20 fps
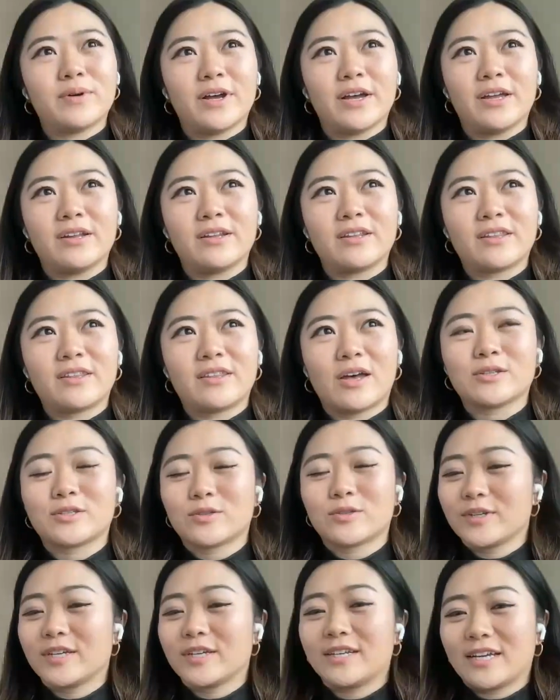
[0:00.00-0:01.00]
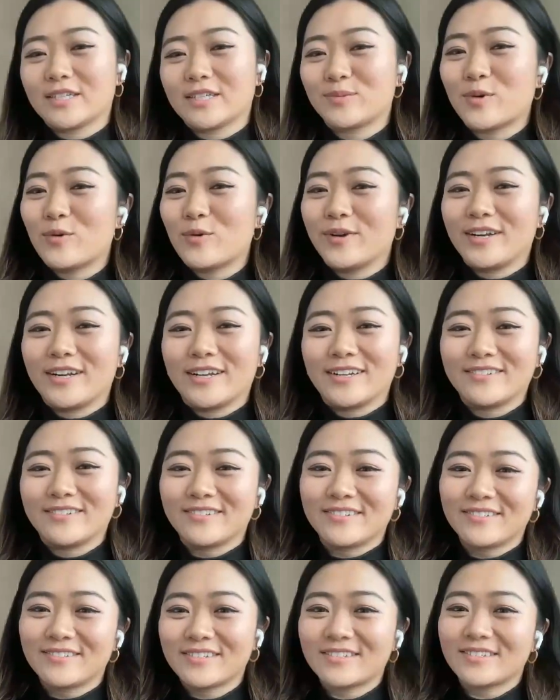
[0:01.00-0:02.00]
But that was a really nice moment and
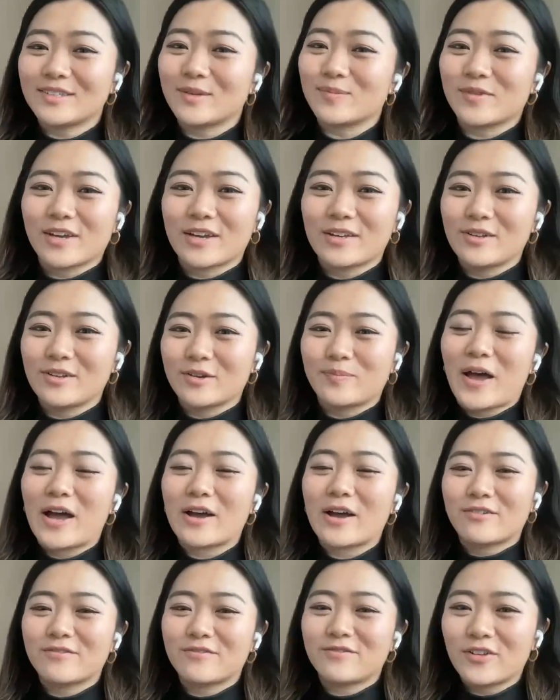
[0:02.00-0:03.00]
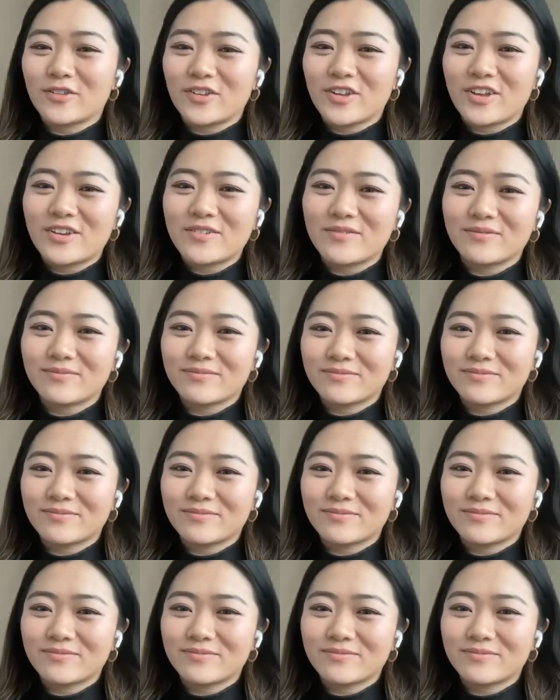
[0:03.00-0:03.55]
something I look back on fondly.